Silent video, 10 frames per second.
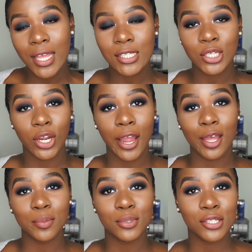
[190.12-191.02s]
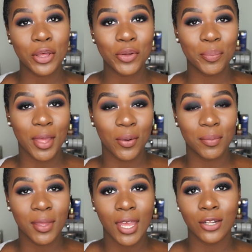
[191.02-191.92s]
Instagram, so bear
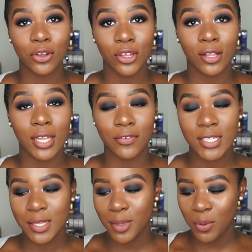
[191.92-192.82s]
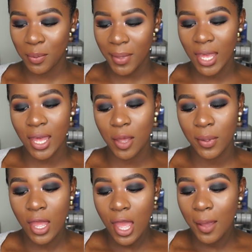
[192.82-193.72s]
with me. I know y'all never see me with
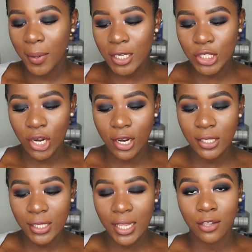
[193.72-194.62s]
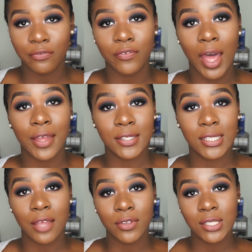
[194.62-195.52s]
makeup, but it's currently five
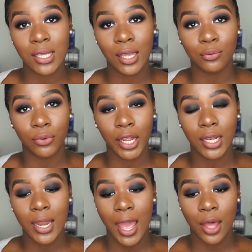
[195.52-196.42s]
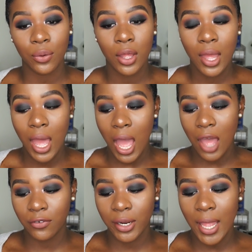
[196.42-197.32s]
seventeen right now.
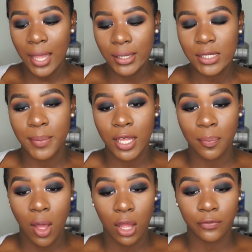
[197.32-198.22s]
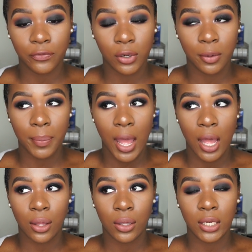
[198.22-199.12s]
I've already had this makeup on for
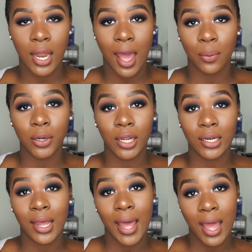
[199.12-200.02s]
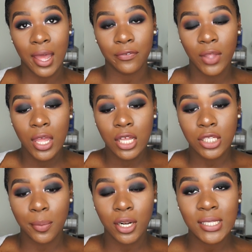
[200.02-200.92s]
about an hour and a half,
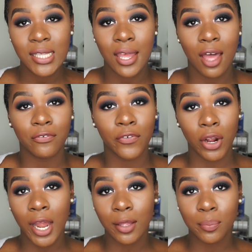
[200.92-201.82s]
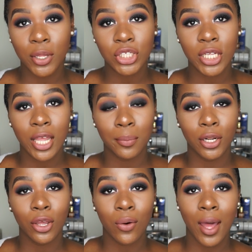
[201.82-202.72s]
so I'm gonna see how far I can push it. I'm
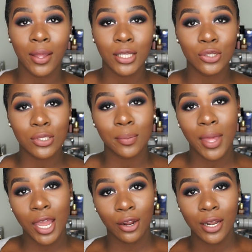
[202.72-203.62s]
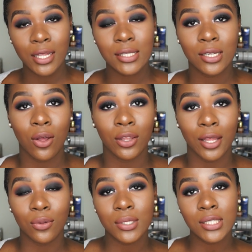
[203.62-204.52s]
gonna go out and do some errands and all
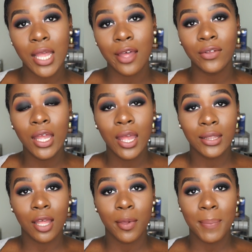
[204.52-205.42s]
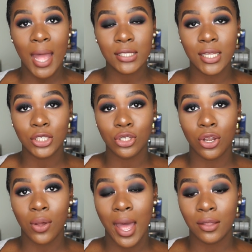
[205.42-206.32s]
that cool stuff, and I'll be back to let you
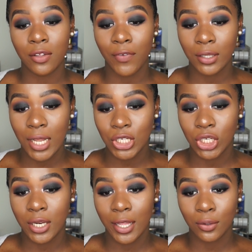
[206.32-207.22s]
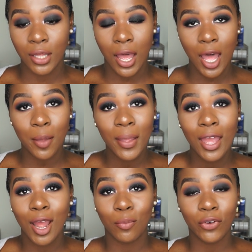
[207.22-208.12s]
know how the foundation held up.
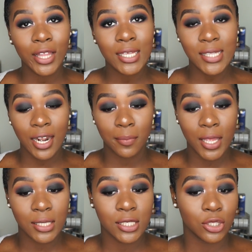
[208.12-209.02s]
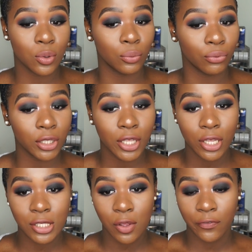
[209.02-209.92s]
I'm really excited because it's doing really
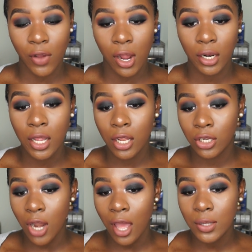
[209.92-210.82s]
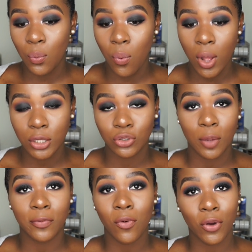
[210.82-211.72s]
good so far. Not one
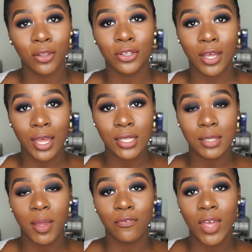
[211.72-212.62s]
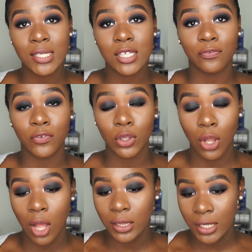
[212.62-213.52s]
drop of oil, you guys. My face is
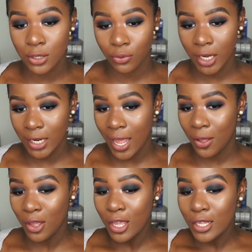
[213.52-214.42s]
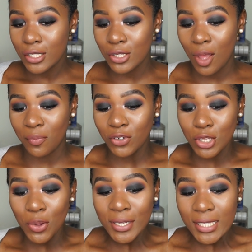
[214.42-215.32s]
flawless right now, so I'm
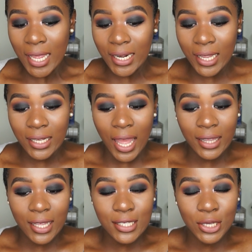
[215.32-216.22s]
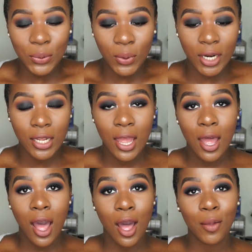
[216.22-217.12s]
so excited. I think it's gonna work,
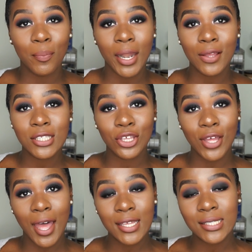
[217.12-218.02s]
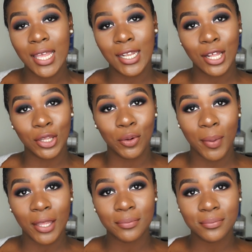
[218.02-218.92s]
um, but I'll see you guys in a little
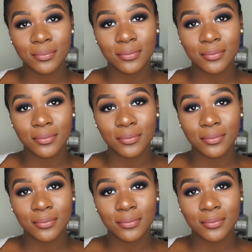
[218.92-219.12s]
bit.